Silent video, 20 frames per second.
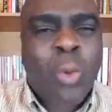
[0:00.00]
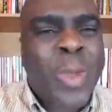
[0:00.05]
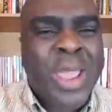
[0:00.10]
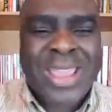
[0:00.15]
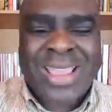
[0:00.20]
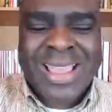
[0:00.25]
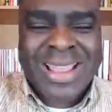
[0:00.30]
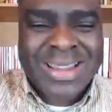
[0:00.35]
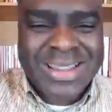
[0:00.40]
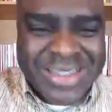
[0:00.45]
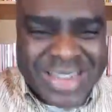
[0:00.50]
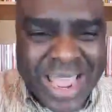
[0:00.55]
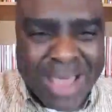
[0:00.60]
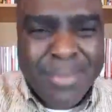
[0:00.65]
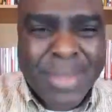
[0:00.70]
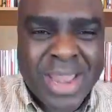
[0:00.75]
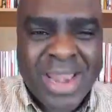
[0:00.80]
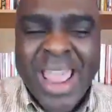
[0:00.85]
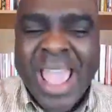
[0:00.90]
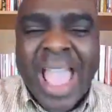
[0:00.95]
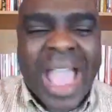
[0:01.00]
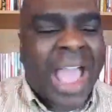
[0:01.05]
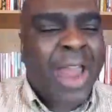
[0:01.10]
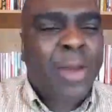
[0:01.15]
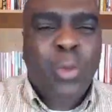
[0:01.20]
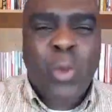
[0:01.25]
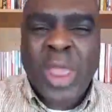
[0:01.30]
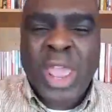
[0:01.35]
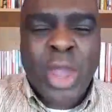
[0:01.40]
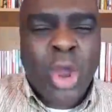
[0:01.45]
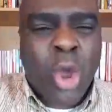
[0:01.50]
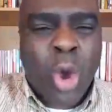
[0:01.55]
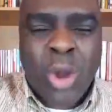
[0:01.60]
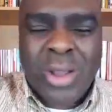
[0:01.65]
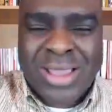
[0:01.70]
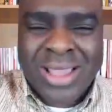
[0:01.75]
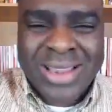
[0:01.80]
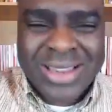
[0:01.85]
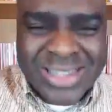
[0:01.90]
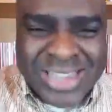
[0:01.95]
we condemn it and we are
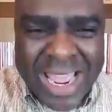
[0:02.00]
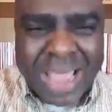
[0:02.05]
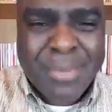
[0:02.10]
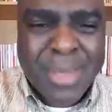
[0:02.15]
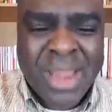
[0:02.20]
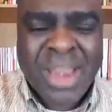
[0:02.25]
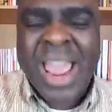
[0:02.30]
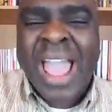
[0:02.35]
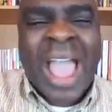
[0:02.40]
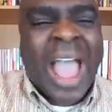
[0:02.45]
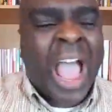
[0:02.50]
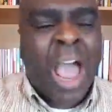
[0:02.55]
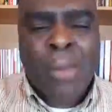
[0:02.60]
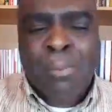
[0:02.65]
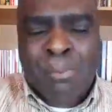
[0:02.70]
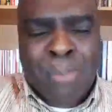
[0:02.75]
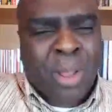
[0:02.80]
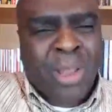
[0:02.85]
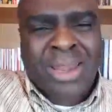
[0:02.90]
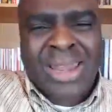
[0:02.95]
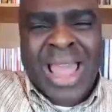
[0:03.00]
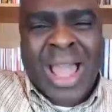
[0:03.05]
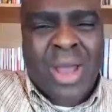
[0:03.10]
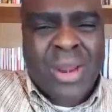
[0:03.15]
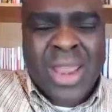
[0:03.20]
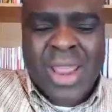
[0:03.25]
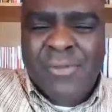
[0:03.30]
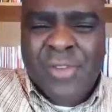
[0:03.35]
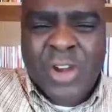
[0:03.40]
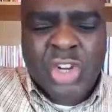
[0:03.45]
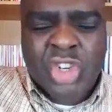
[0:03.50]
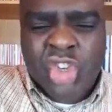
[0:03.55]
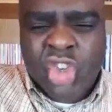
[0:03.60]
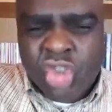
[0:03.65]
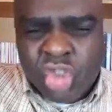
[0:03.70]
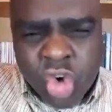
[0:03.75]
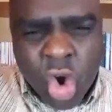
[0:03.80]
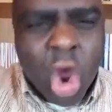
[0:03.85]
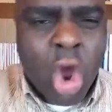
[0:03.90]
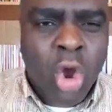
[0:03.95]
gonna condemn it and pull down every
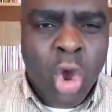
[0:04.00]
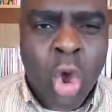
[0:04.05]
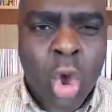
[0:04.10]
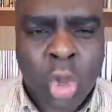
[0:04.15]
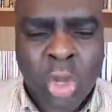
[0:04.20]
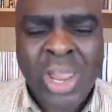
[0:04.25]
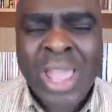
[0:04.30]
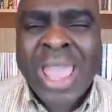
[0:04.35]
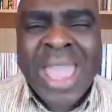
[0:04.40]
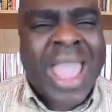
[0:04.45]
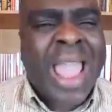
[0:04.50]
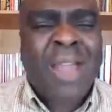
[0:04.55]
stronghold,